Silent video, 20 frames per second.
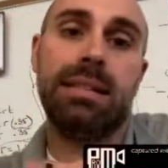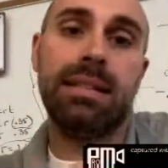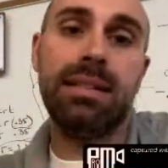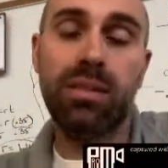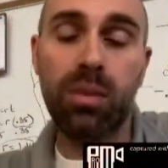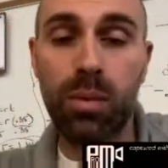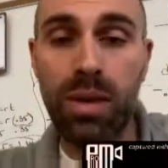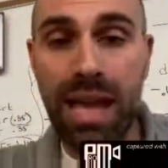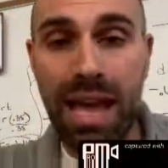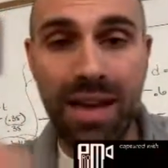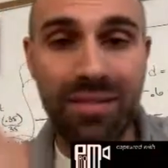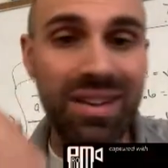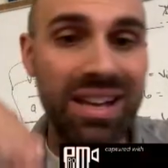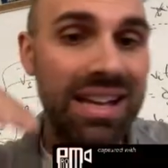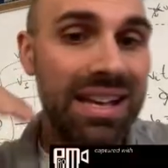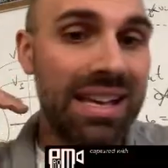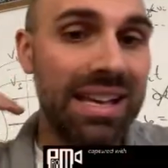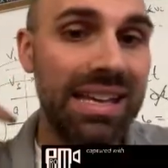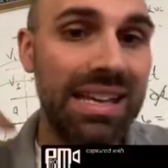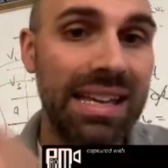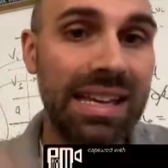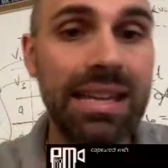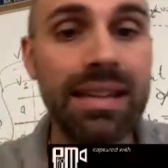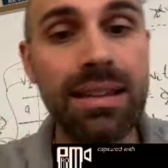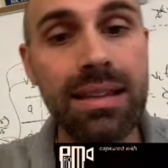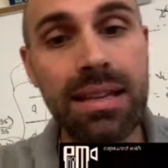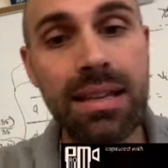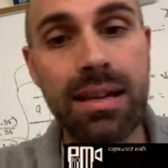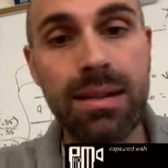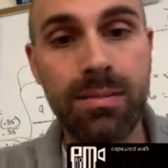So we have
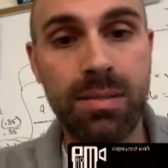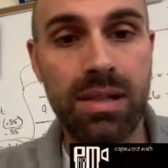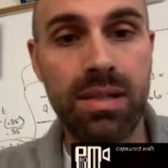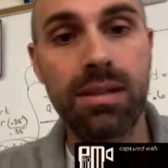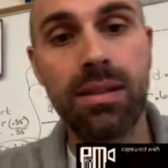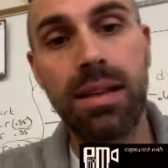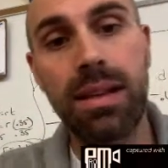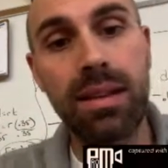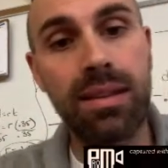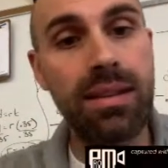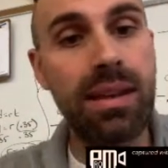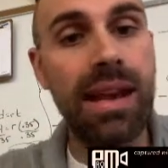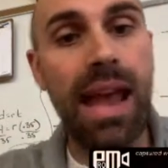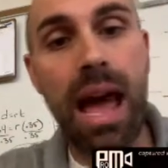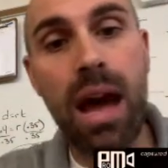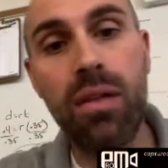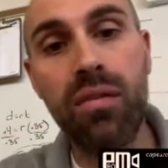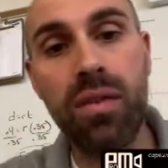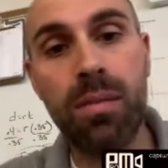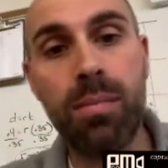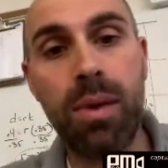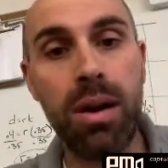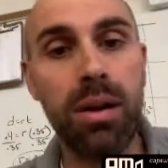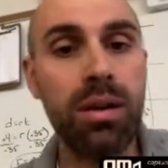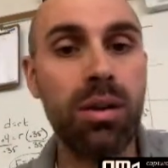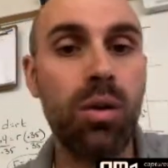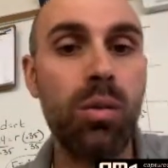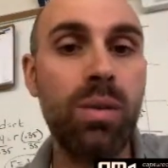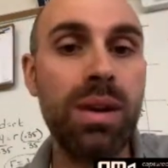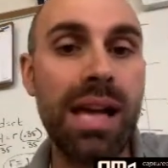helium is an alpha
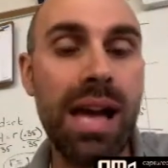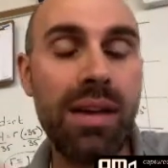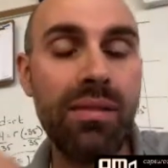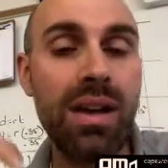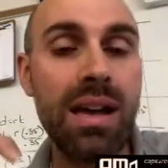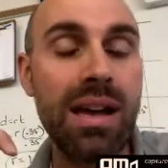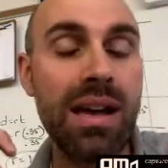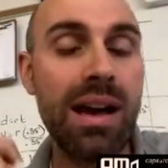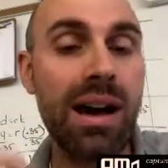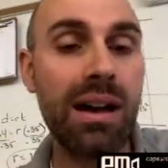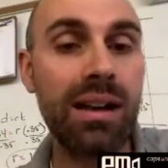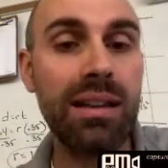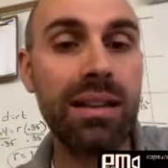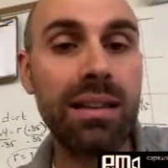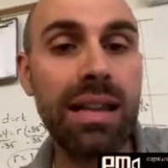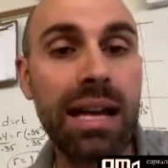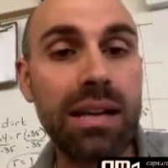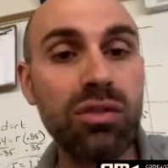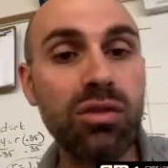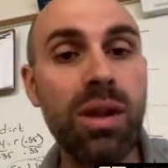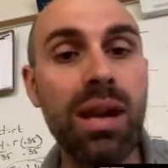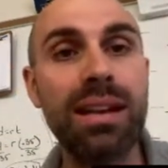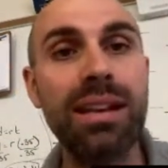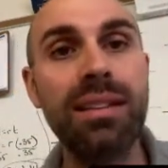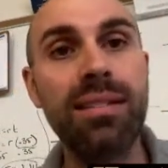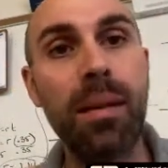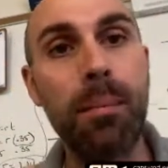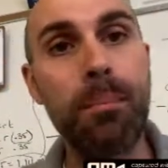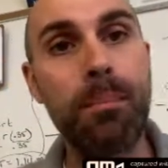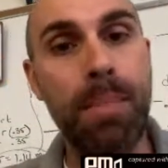particle. We have an electron is
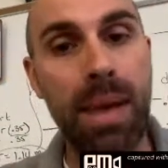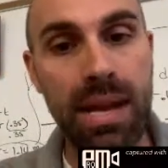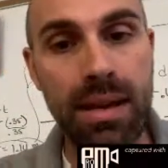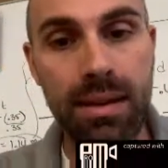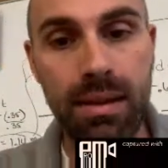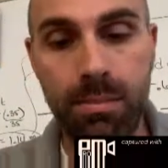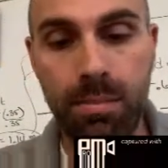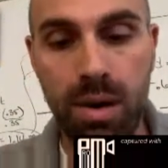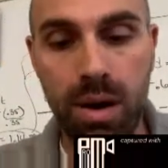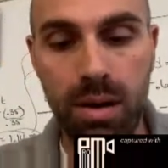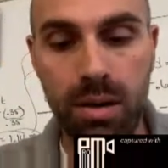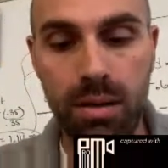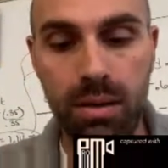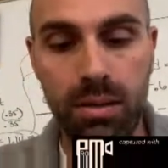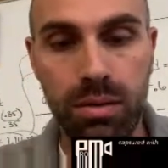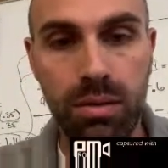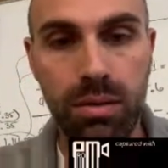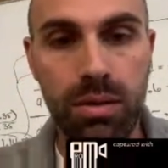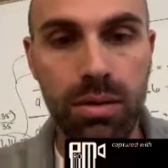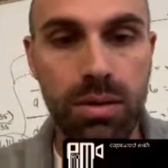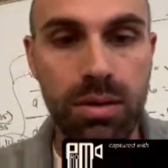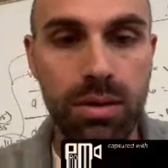a beta particle.